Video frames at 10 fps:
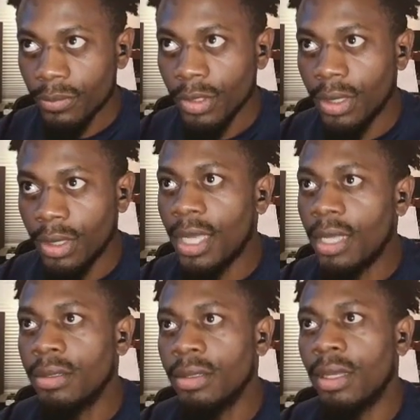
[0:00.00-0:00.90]
again,
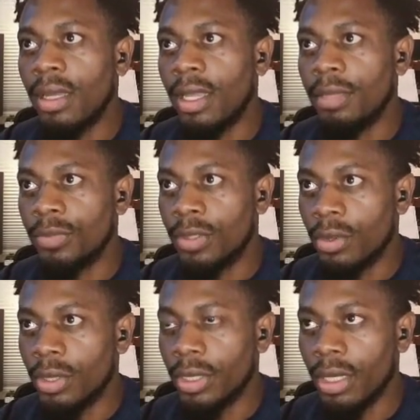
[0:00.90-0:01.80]
I'm going
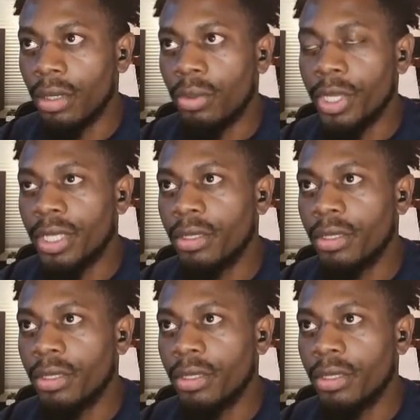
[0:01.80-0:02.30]
kind of quick here,